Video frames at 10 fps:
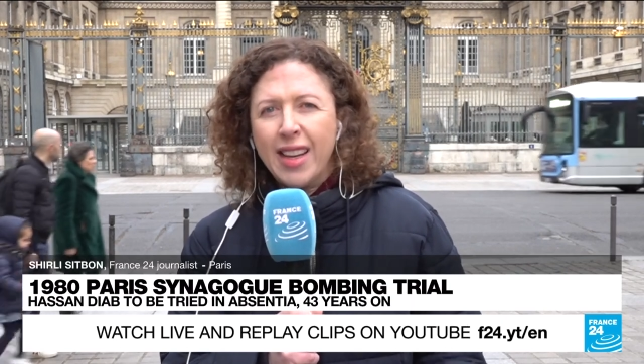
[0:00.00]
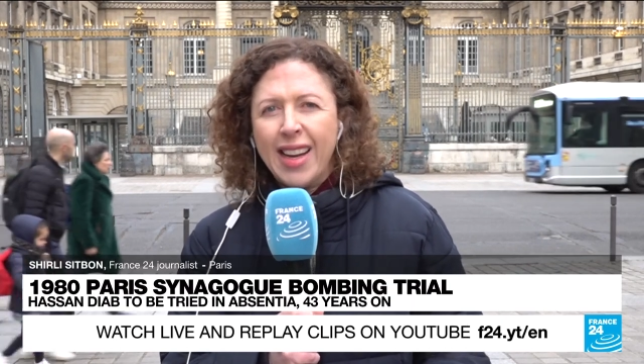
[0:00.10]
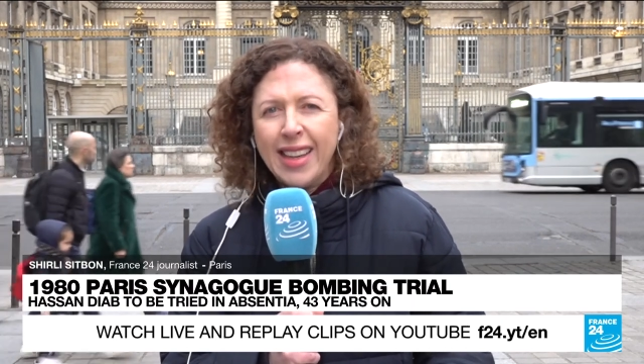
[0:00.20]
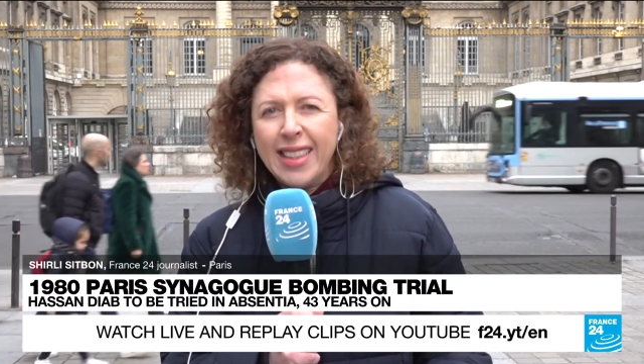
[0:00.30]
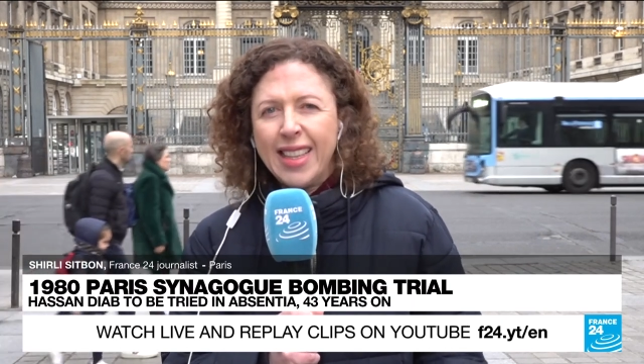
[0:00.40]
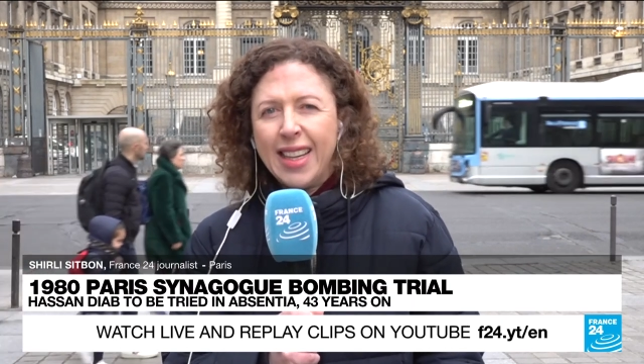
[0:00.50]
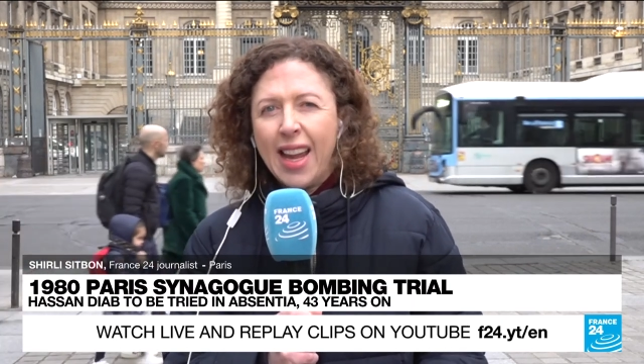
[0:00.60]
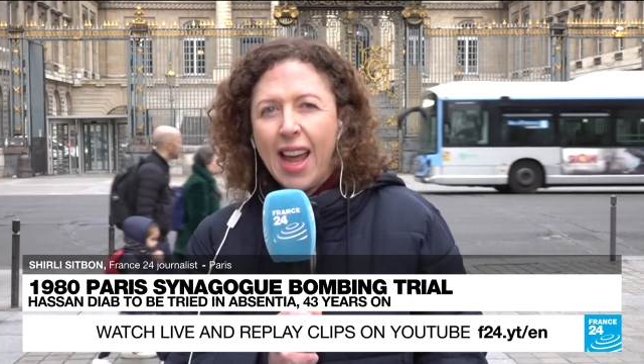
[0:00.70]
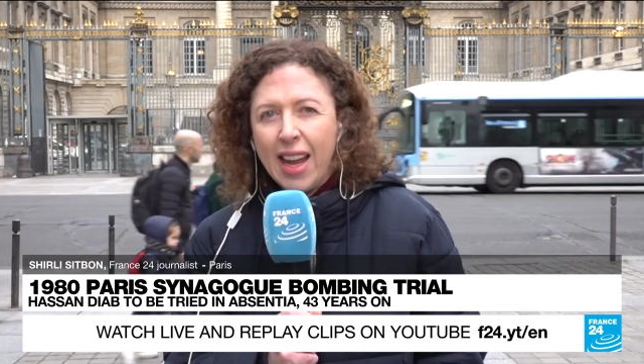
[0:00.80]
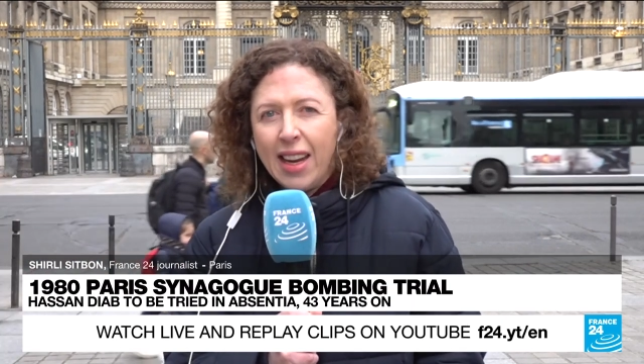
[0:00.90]
nineteen
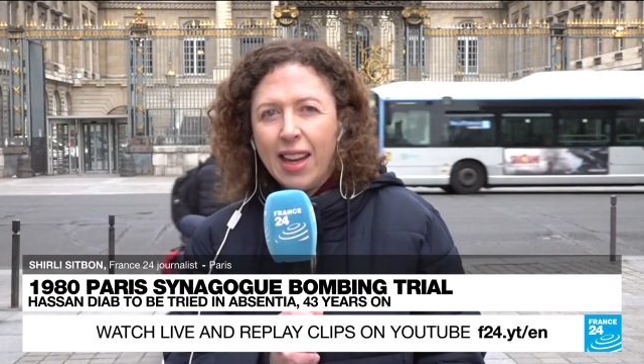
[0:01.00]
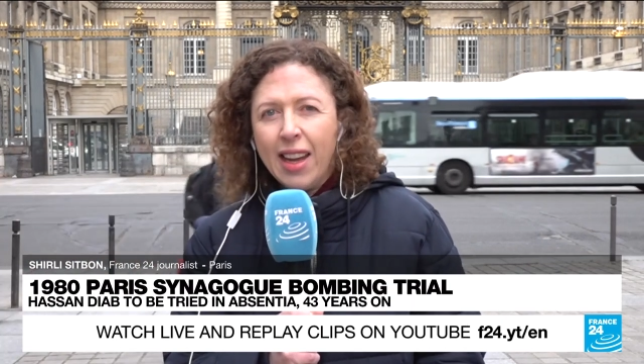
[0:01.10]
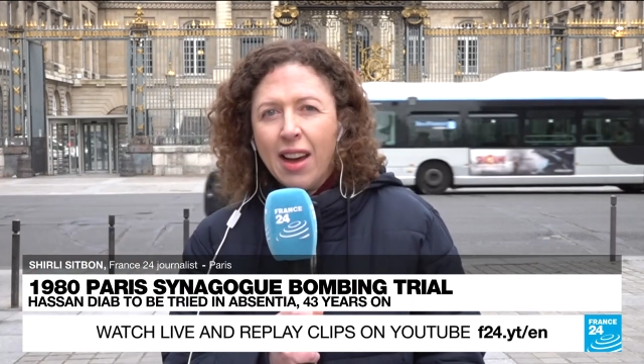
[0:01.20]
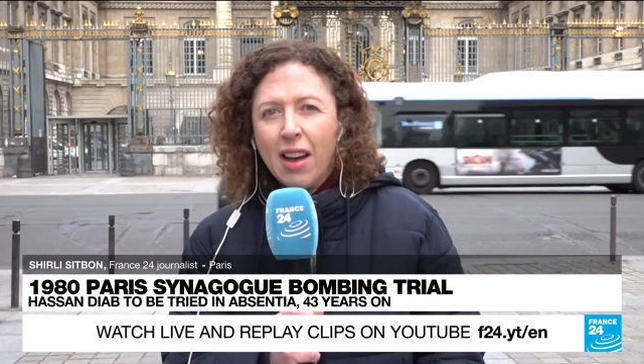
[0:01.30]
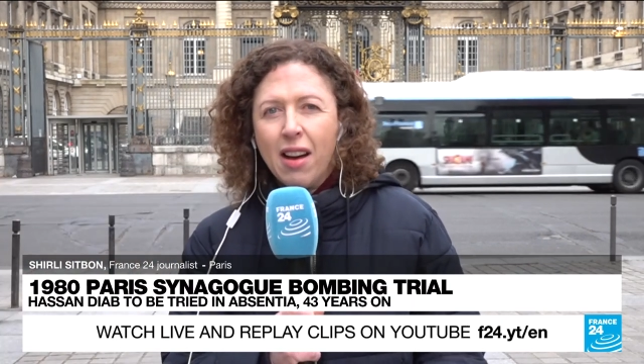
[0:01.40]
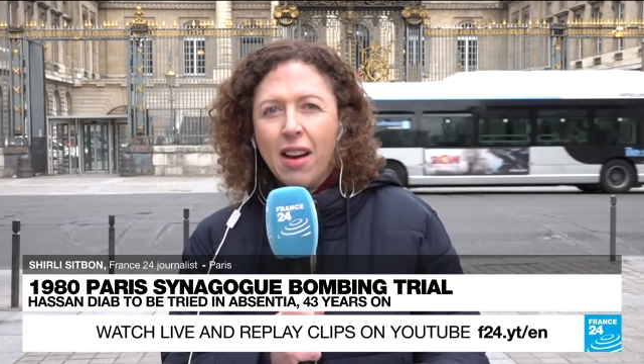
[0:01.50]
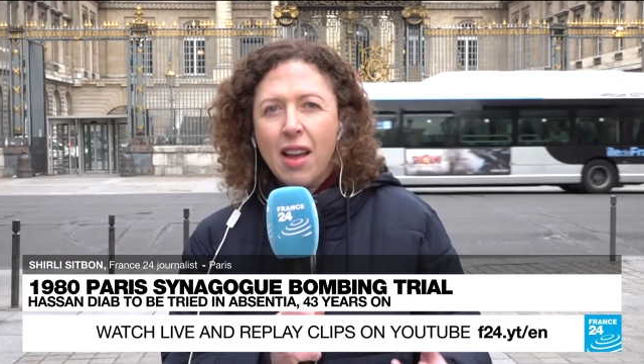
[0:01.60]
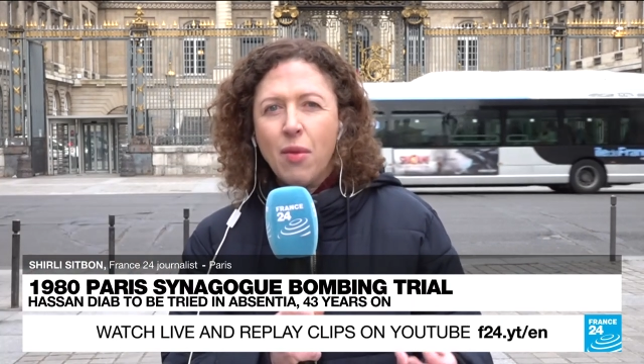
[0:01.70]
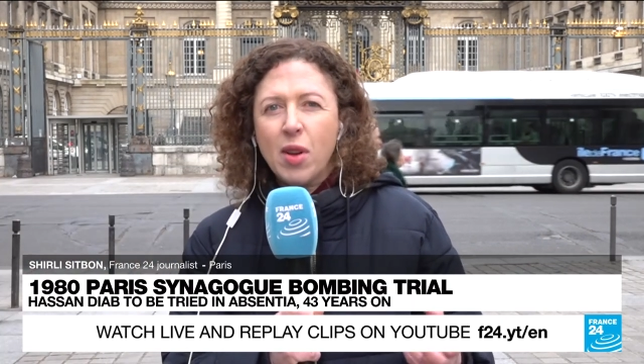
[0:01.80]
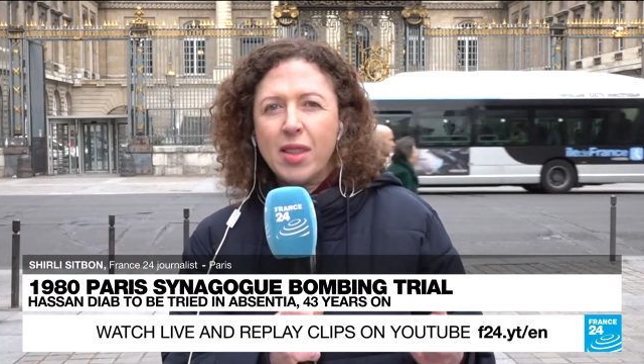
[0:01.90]
eighty. Uh,
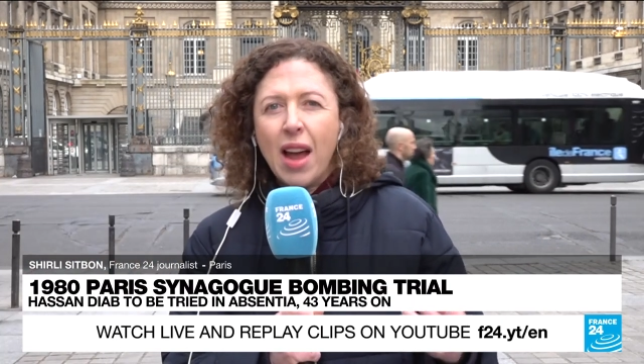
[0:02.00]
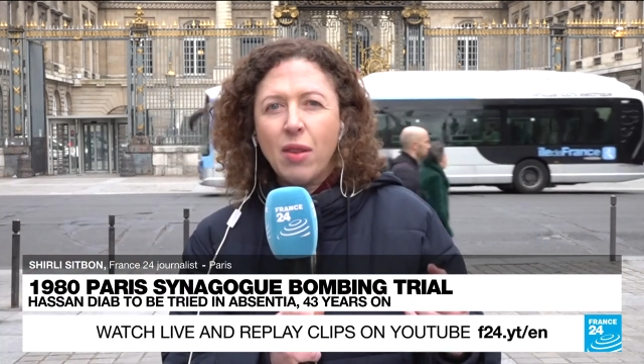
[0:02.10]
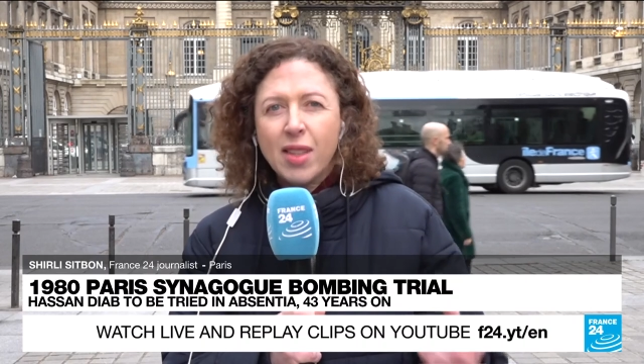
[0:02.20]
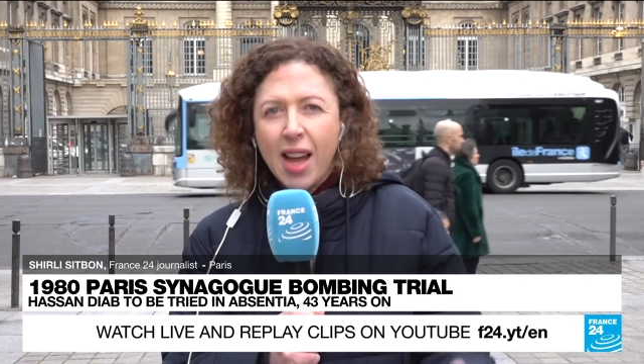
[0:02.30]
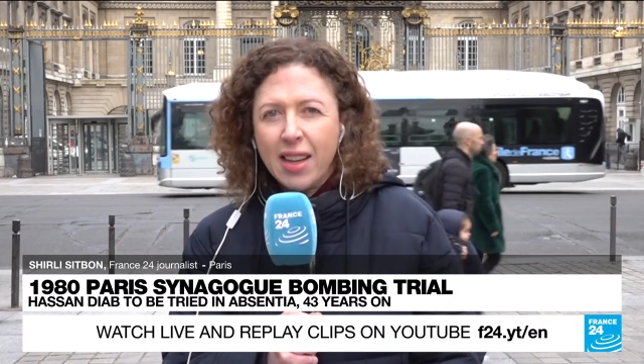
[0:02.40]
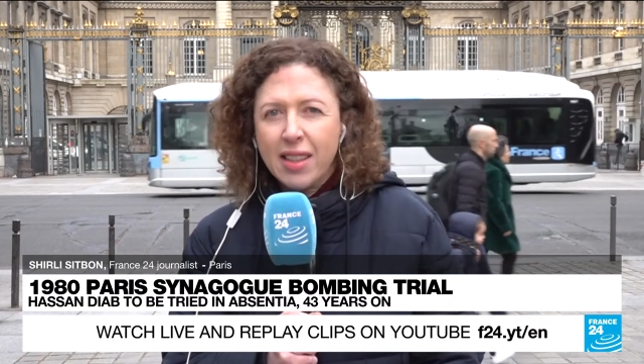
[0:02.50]
it was outside a